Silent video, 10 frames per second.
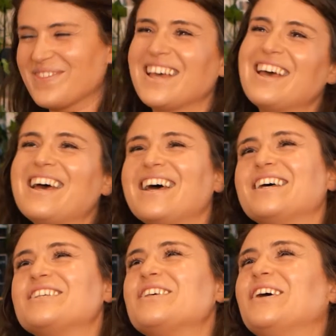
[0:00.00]

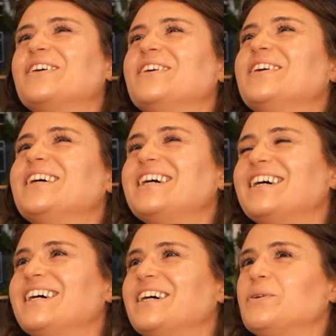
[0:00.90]
So,
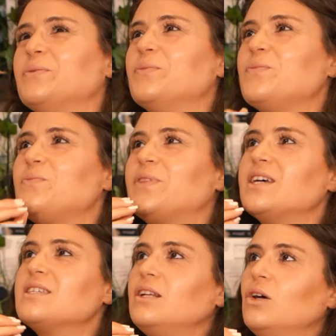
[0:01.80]
there's a lot
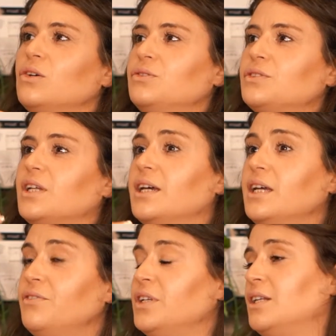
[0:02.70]
of, like, even in
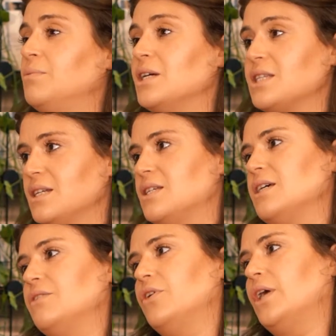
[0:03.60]
my day-to-day
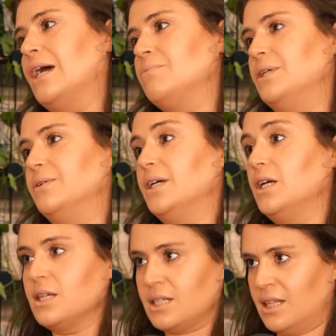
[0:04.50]
vocabulary, it's there.